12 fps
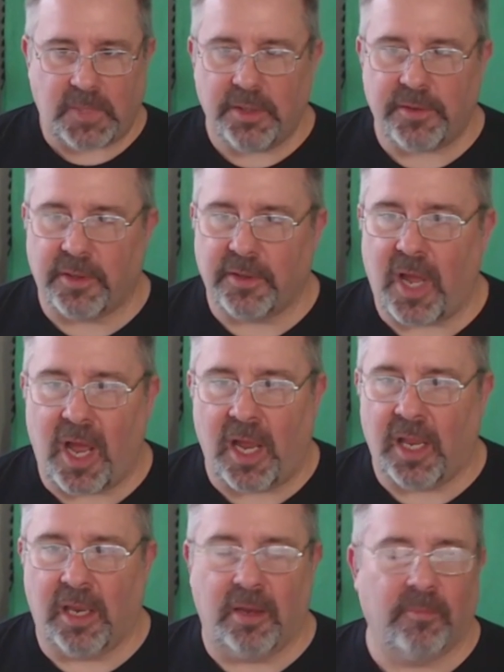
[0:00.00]
So
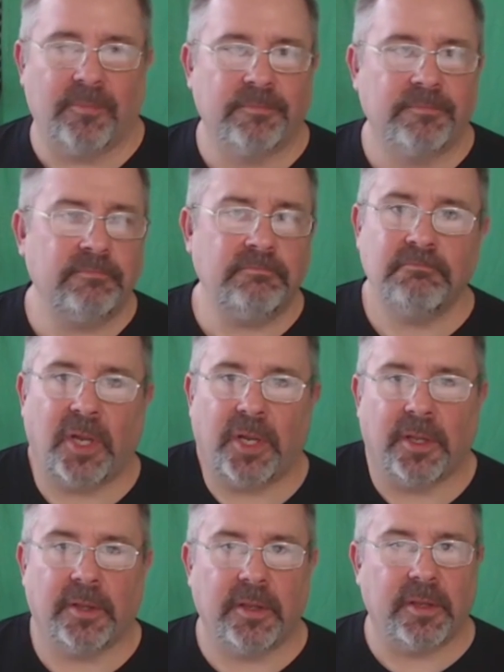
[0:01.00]
I am
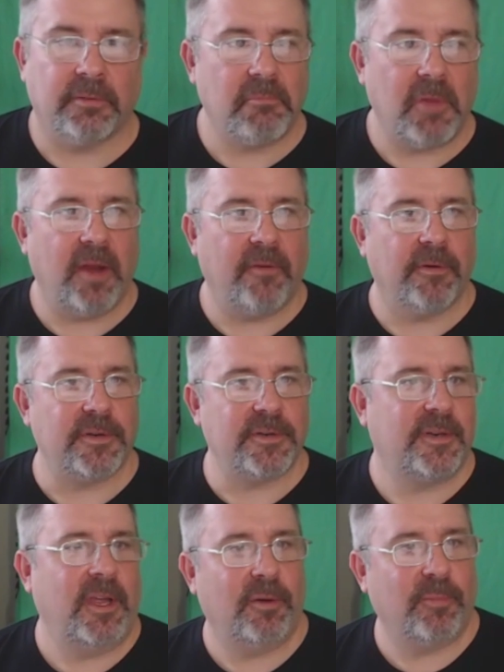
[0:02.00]
the
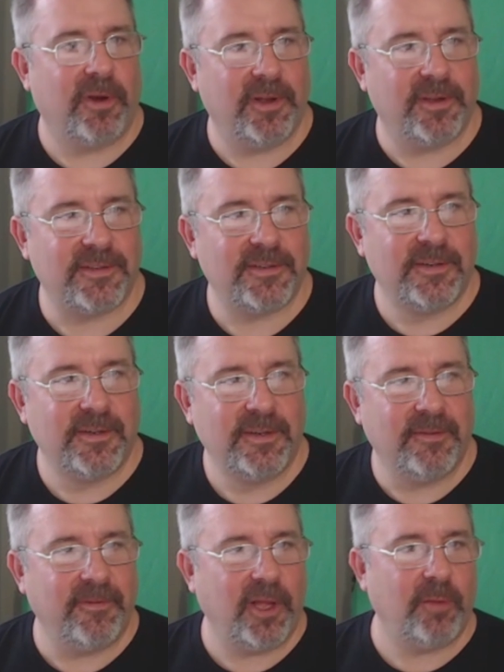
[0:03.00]
average enterprise
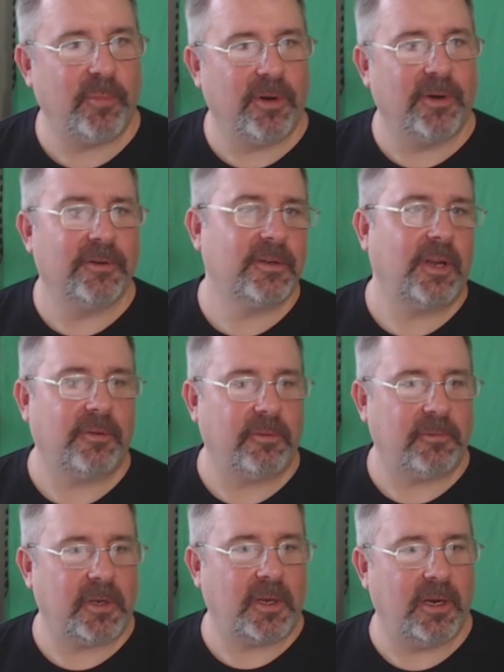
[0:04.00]
developer,
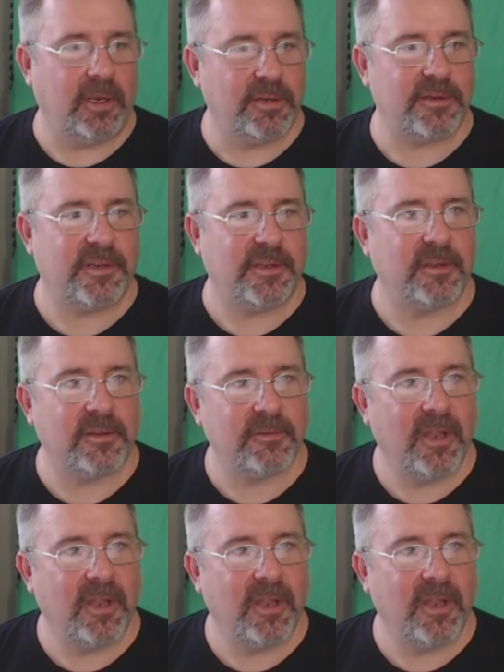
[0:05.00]
kind of interested in